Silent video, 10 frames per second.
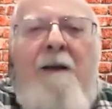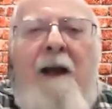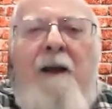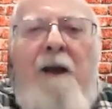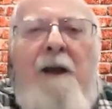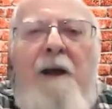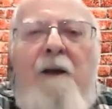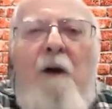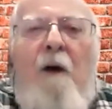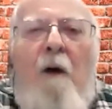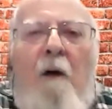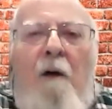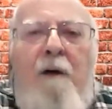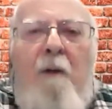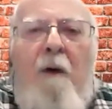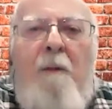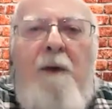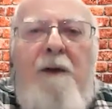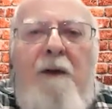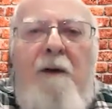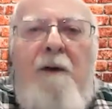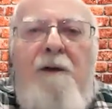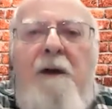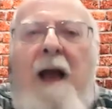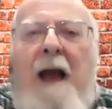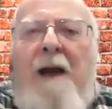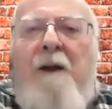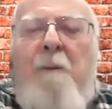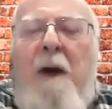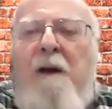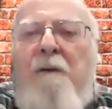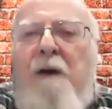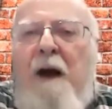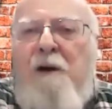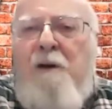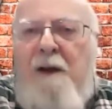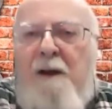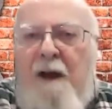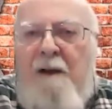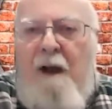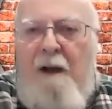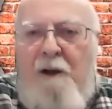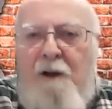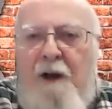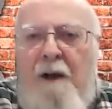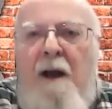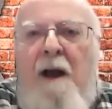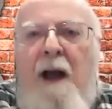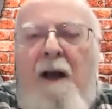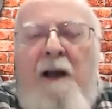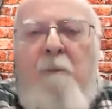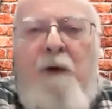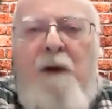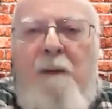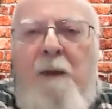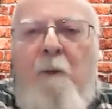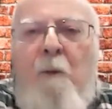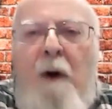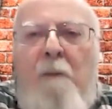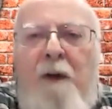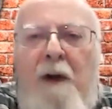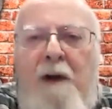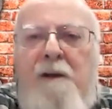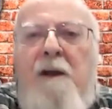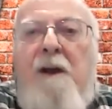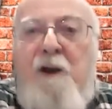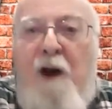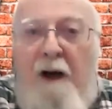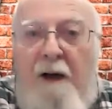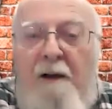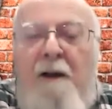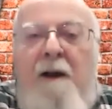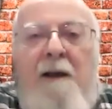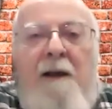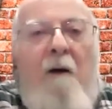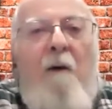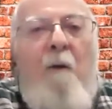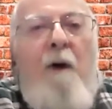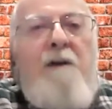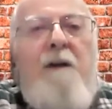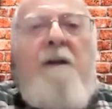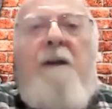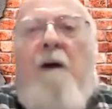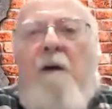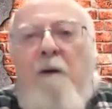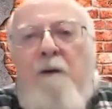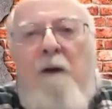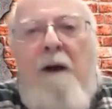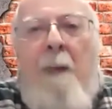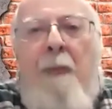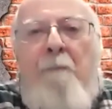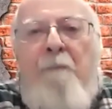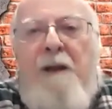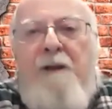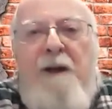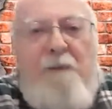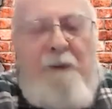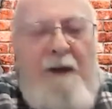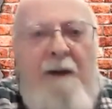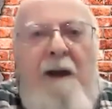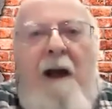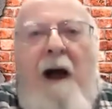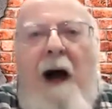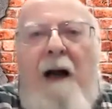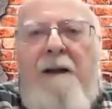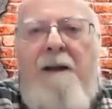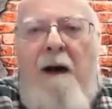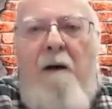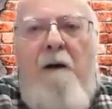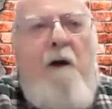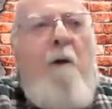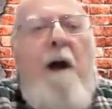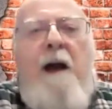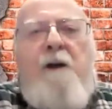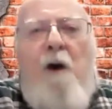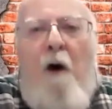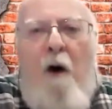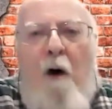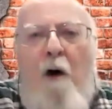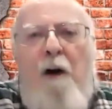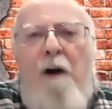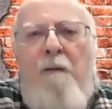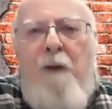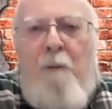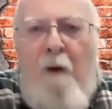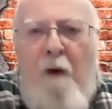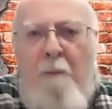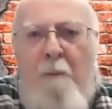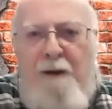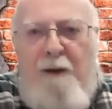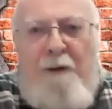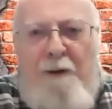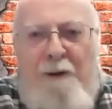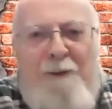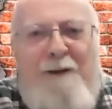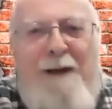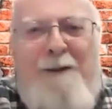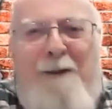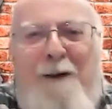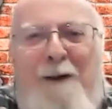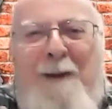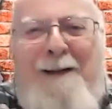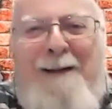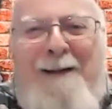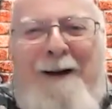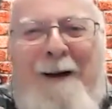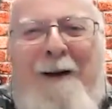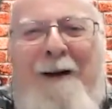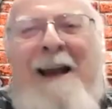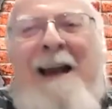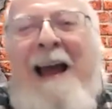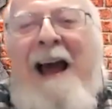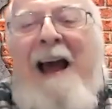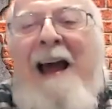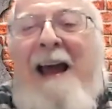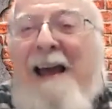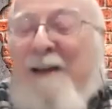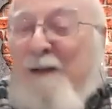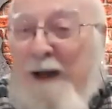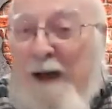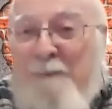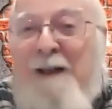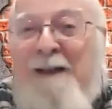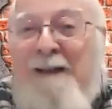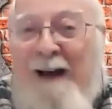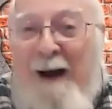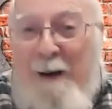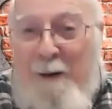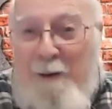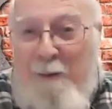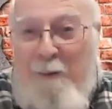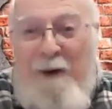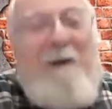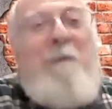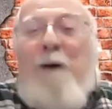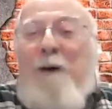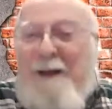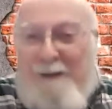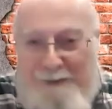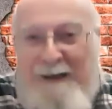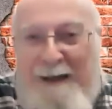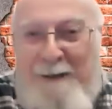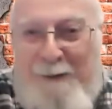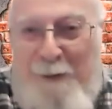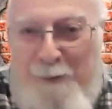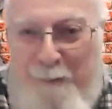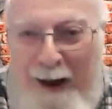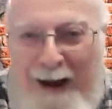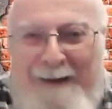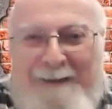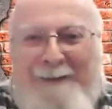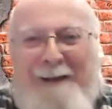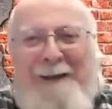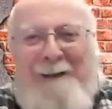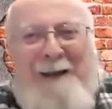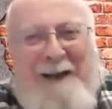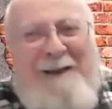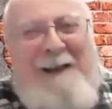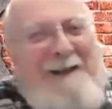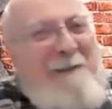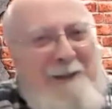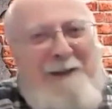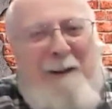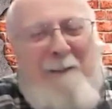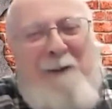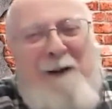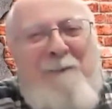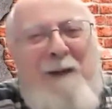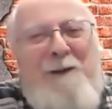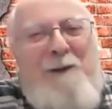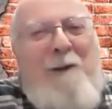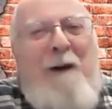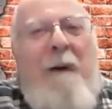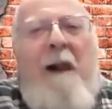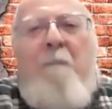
They glean all the raw materials and the manufacturing technology, and they put them in one place, China. Now, what is Ontario doing that's different? Ontario has all of the raw materials necessary to make a car, except iron ore. Well, that's that's close by, isn't it? In, in the Mesabi Range of Minnesota.